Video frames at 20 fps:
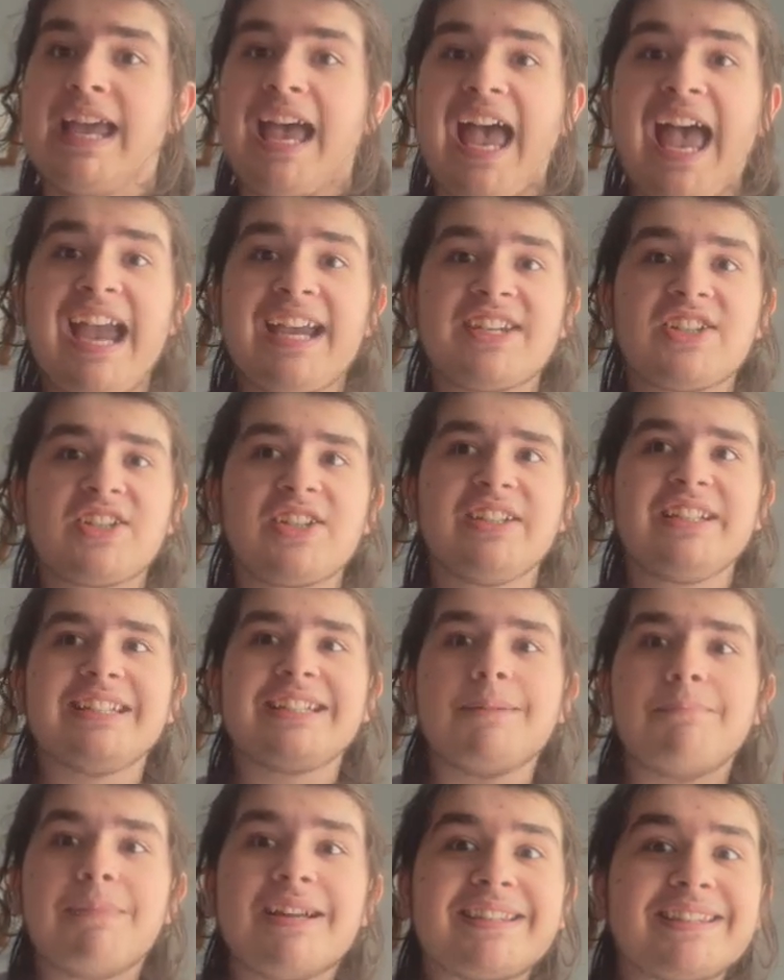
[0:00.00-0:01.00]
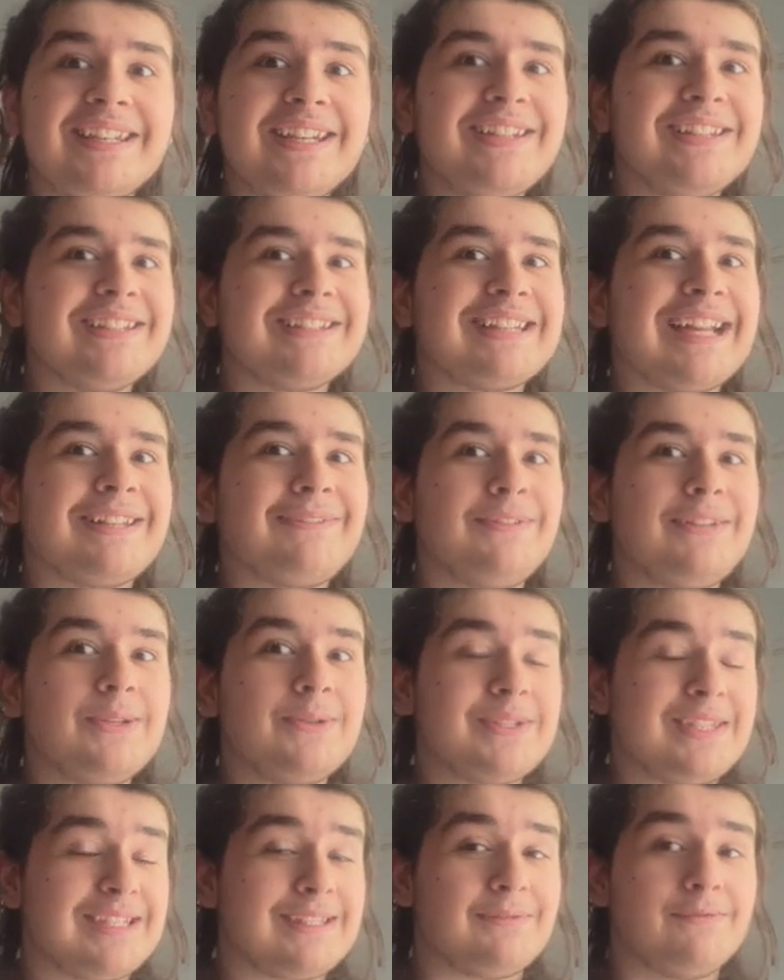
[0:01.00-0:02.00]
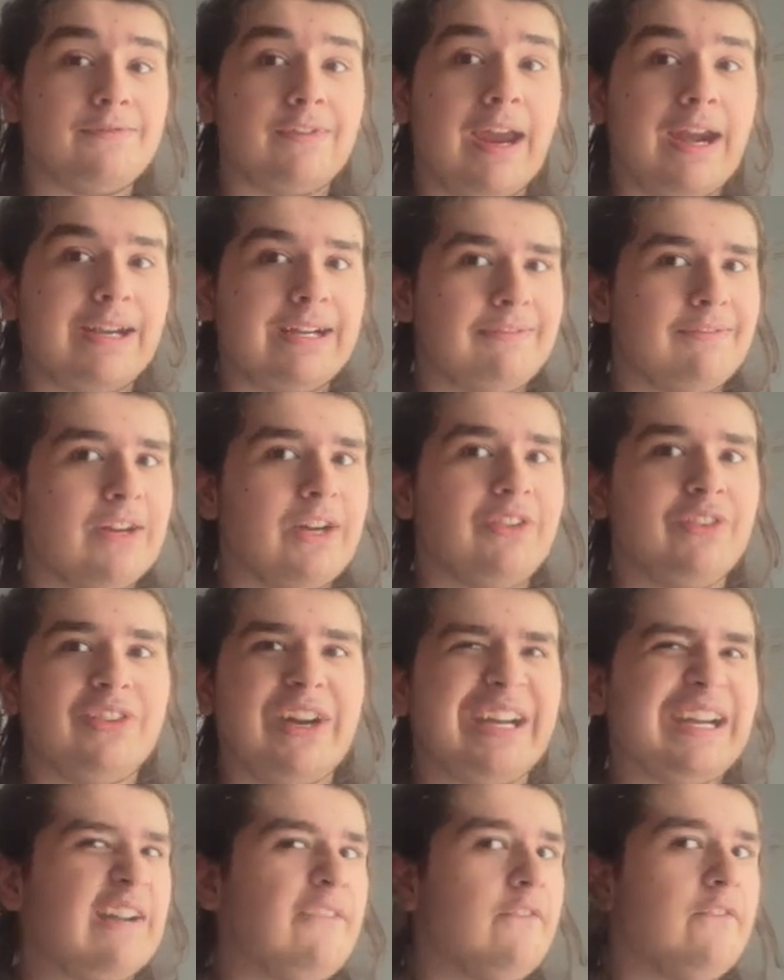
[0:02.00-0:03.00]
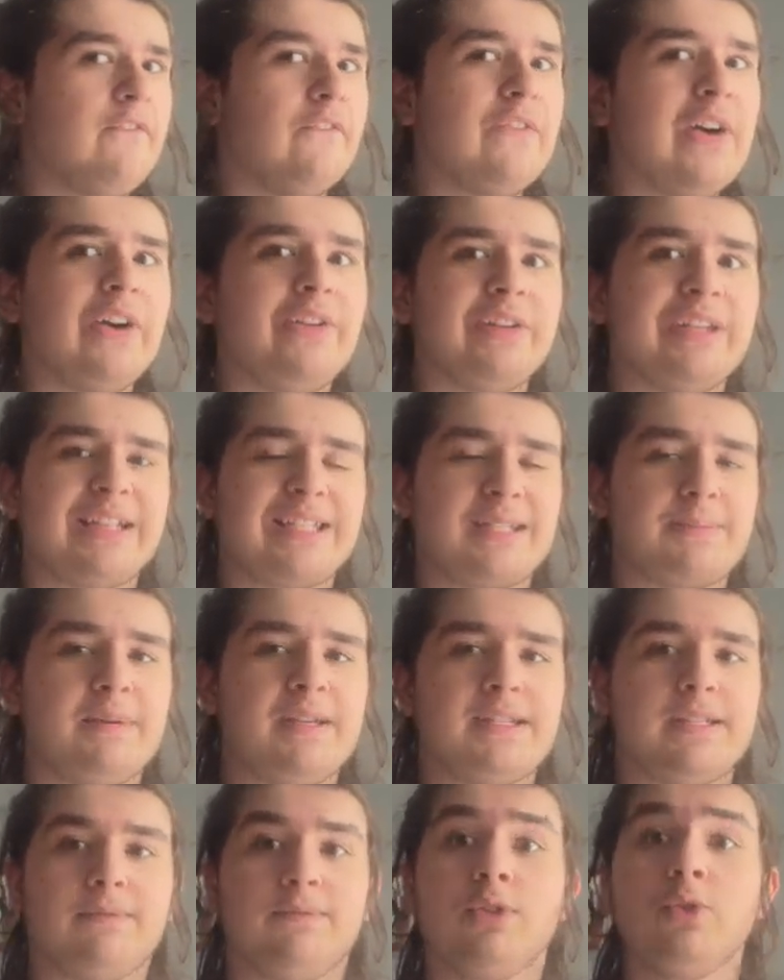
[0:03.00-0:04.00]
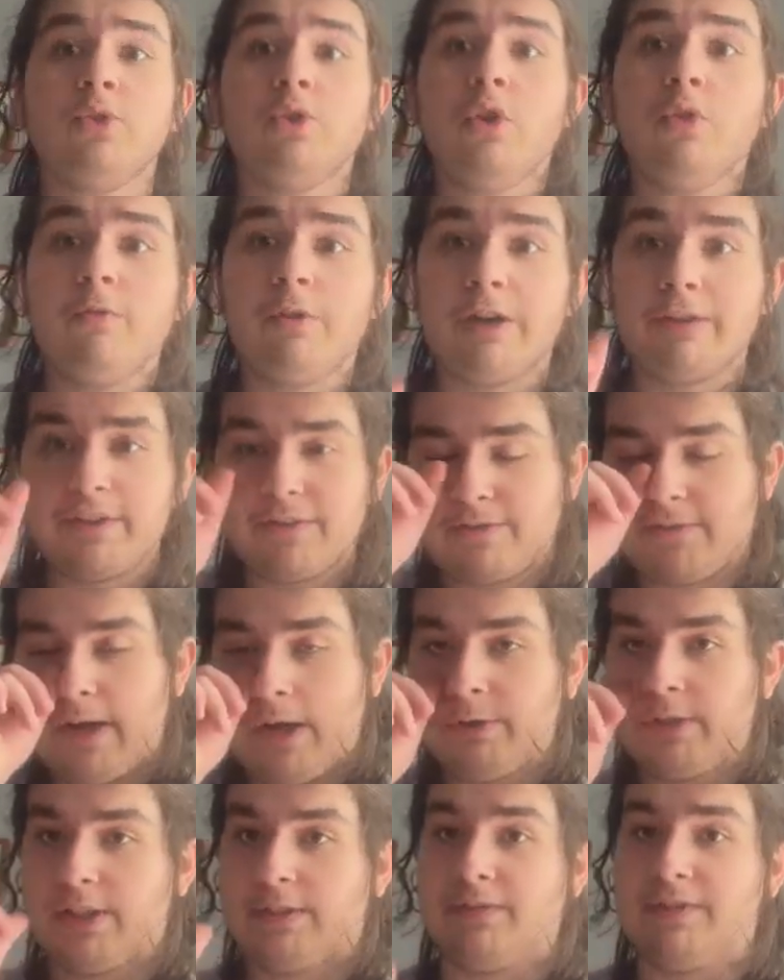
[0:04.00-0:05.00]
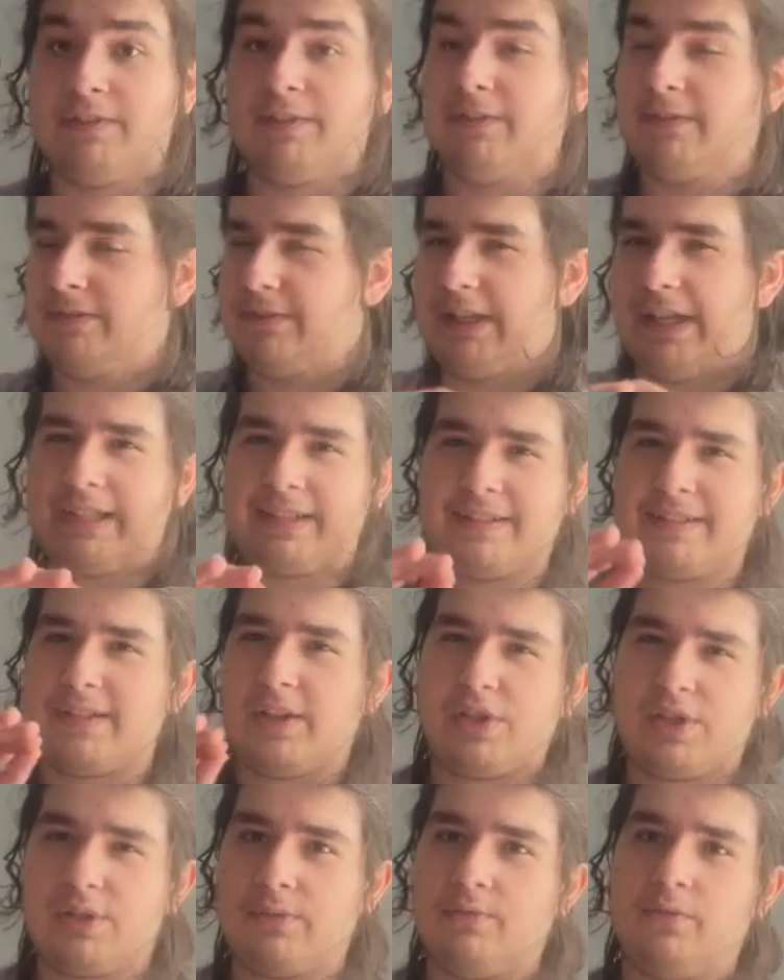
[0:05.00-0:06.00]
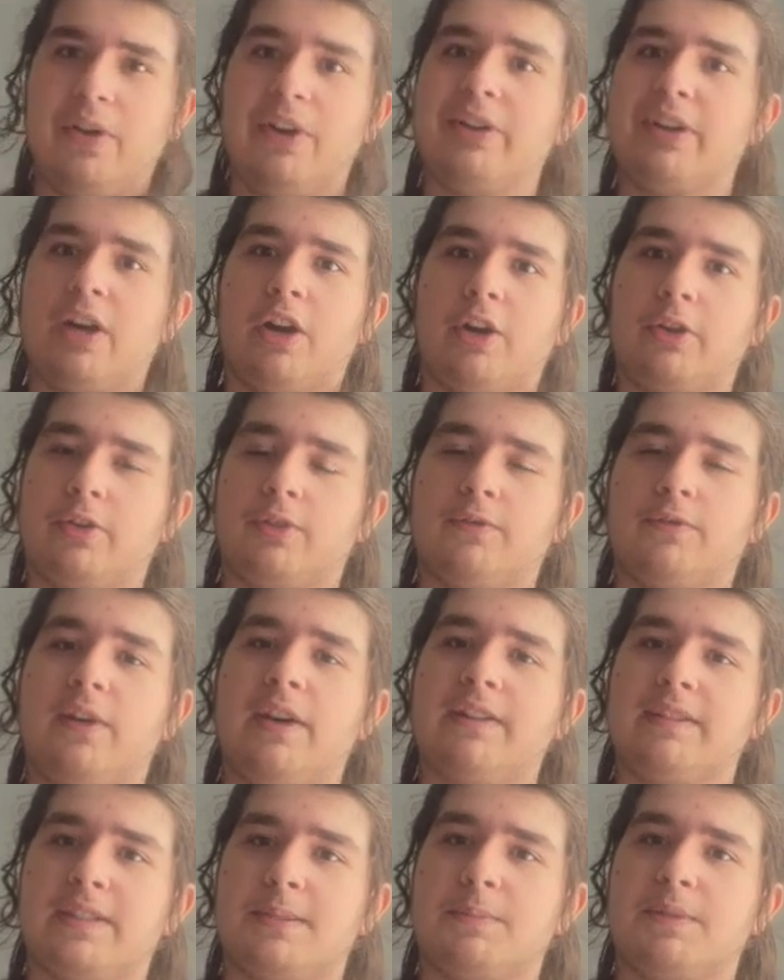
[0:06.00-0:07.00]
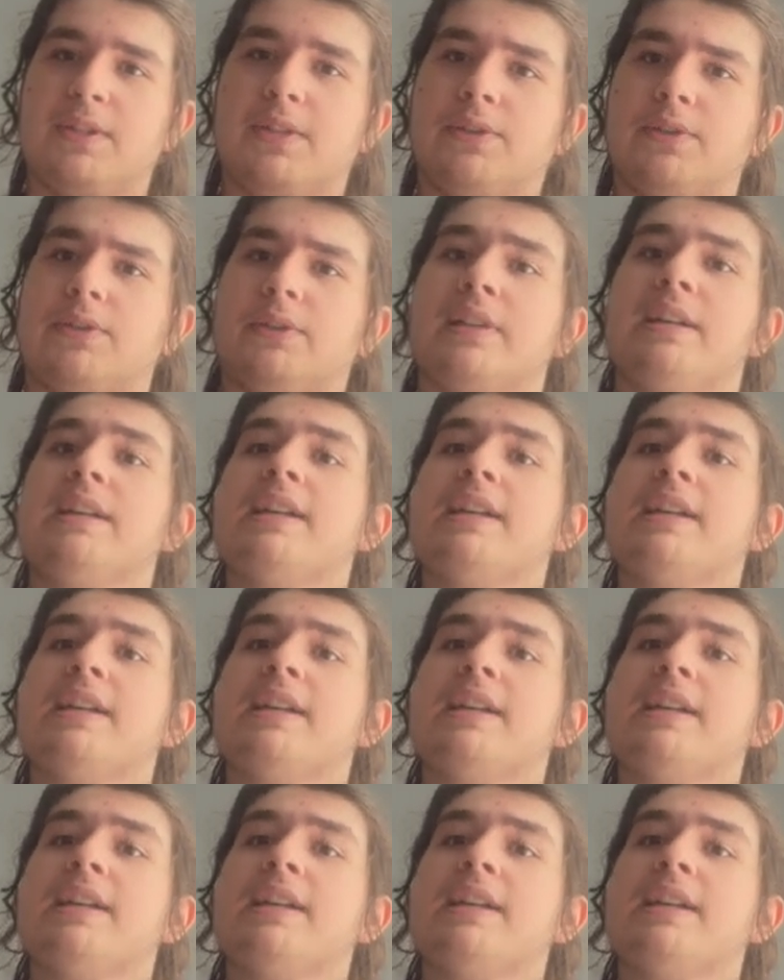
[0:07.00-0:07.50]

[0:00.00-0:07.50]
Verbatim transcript: Actually, the material that we use is very, very rare and very expensive. Do you know where we found it? We like search very hard to find this material.